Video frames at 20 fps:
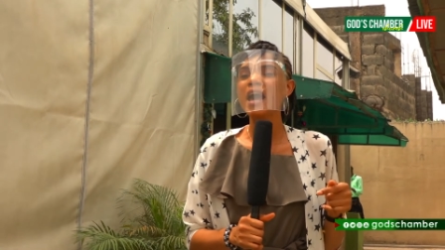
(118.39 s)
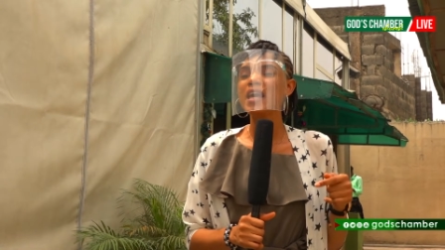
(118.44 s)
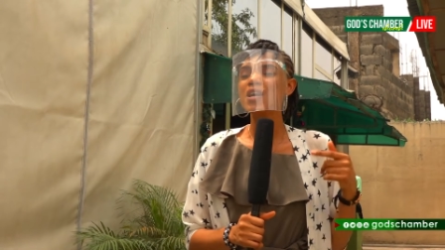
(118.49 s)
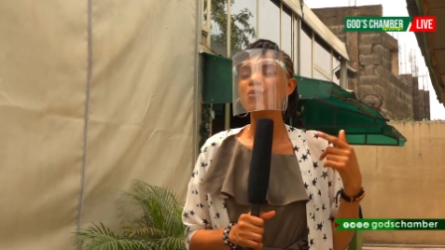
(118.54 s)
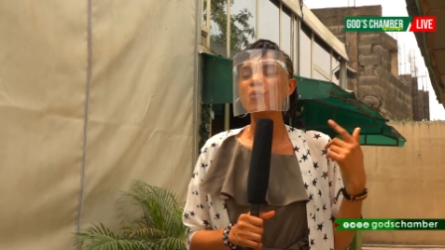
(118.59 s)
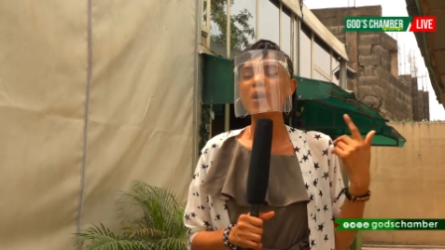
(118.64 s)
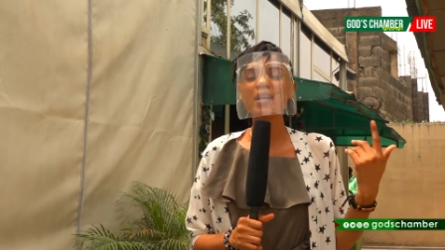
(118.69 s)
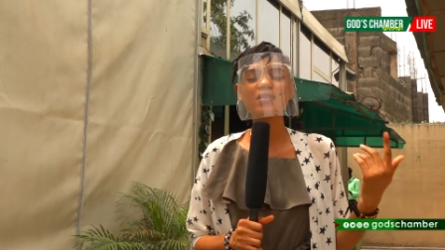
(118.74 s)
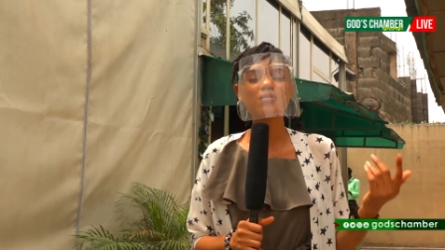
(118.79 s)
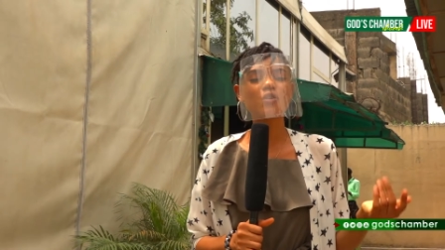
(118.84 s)

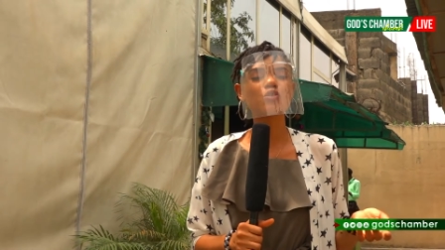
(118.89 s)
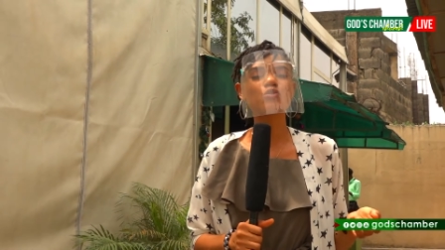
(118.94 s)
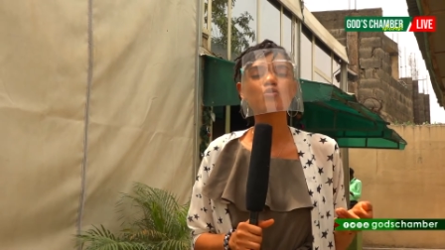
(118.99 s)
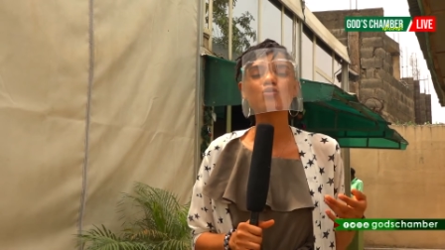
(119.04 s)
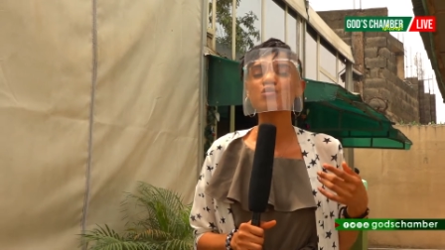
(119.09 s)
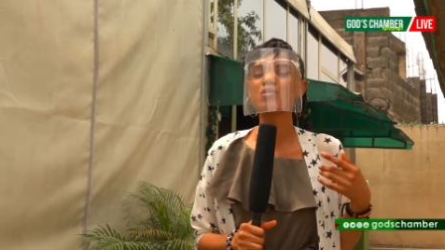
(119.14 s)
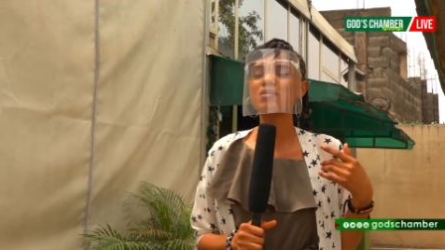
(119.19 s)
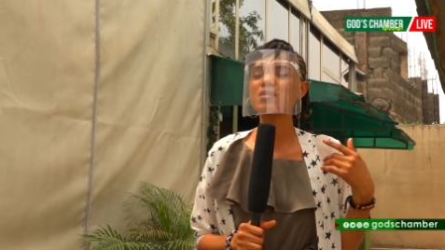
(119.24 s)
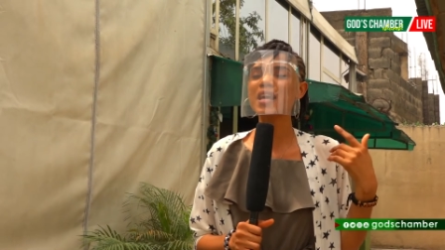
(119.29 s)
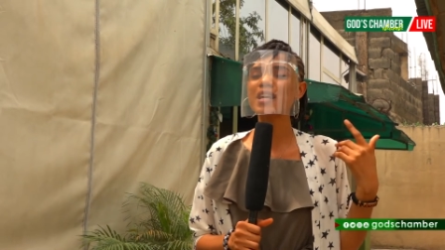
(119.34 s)
He went on
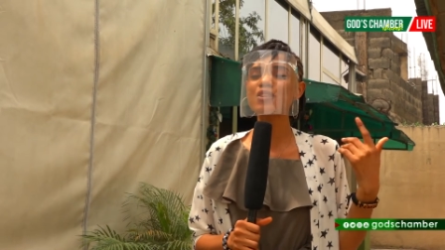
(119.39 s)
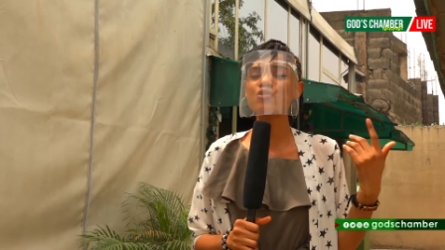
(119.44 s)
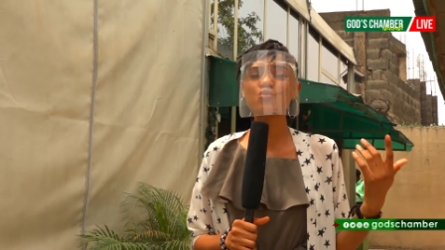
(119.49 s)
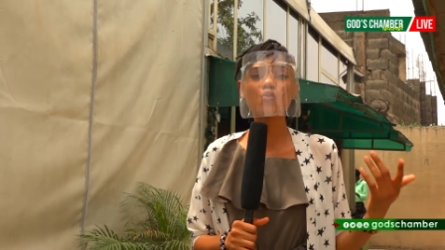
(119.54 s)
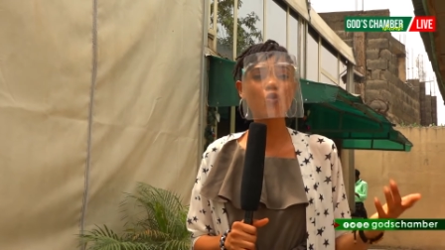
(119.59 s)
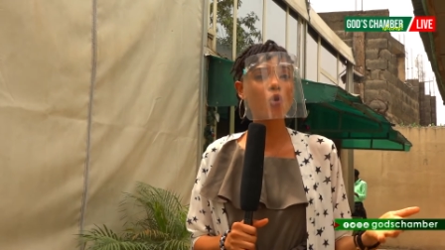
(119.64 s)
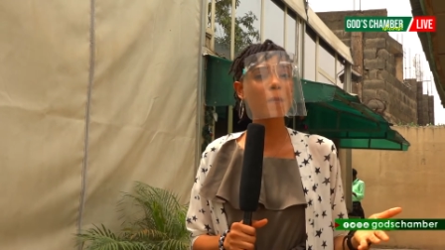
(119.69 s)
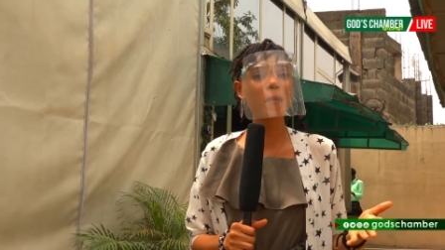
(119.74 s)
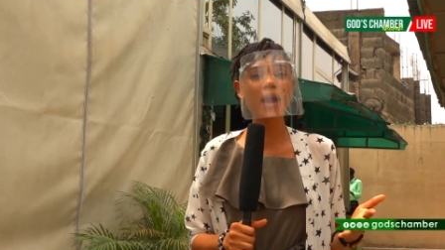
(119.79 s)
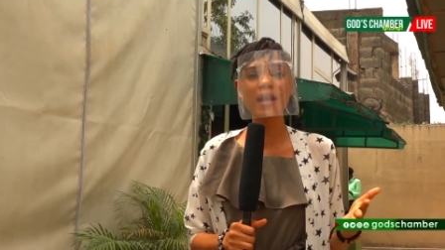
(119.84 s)
to say
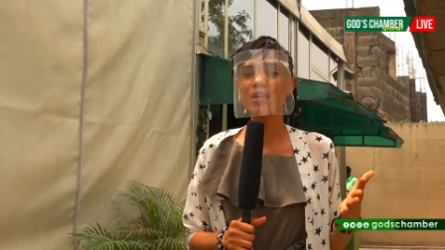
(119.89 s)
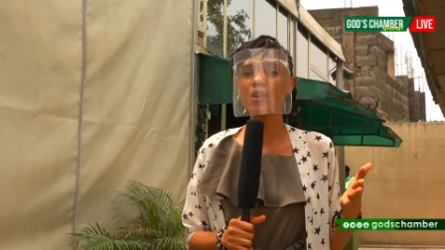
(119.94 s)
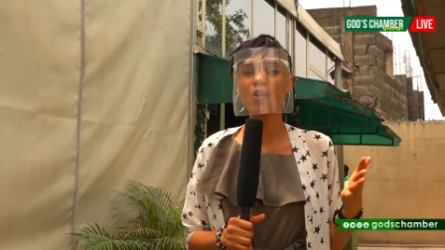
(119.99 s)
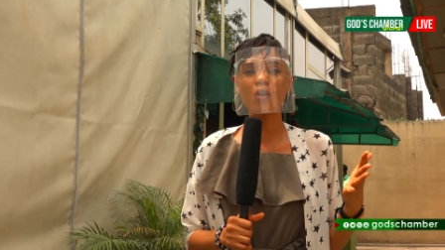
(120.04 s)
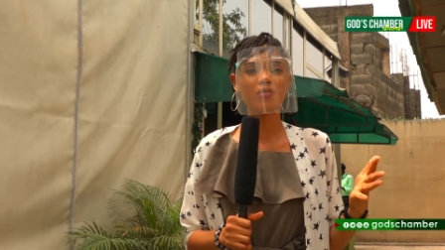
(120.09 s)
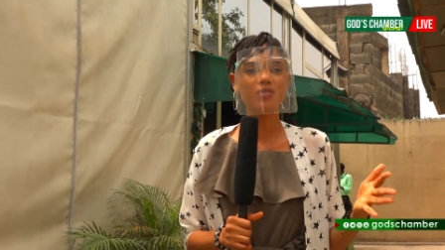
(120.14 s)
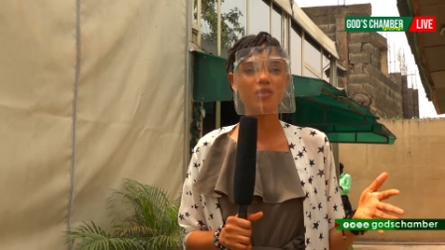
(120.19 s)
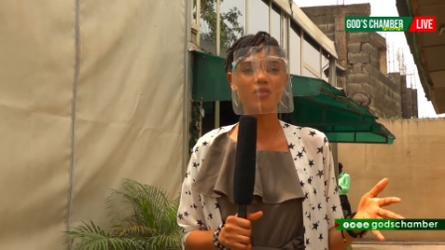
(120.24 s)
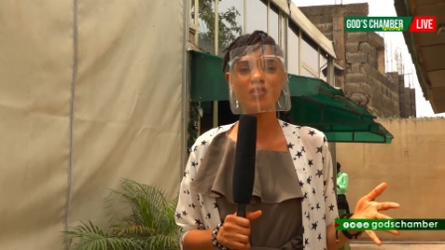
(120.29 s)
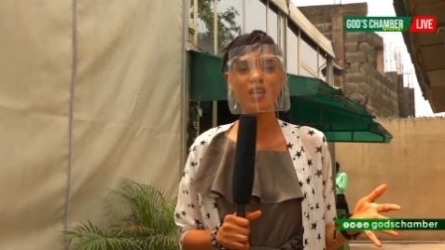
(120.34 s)
so many
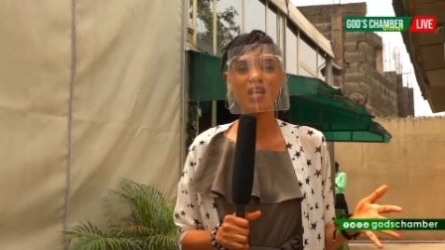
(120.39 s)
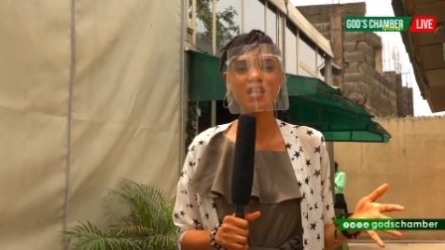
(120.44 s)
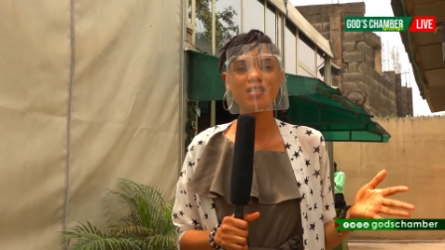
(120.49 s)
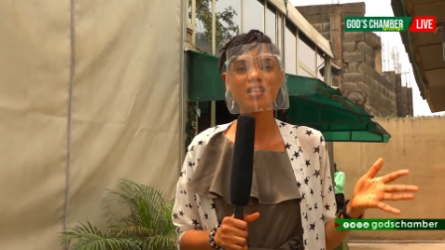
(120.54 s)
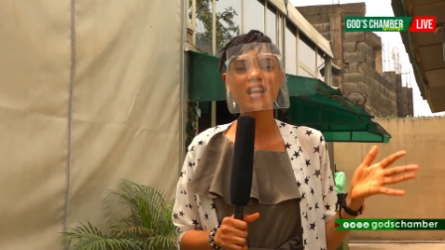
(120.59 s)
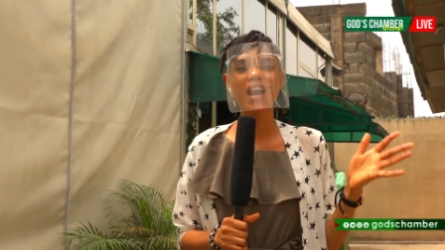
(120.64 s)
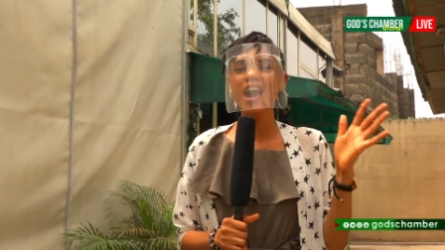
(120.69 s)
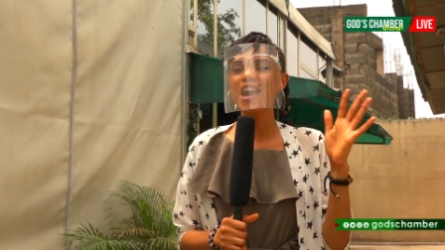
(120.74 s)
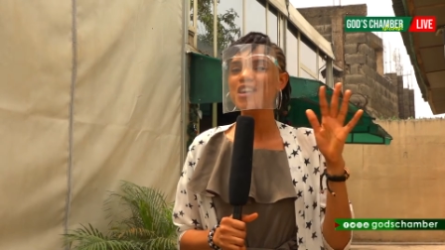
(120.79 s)
other things.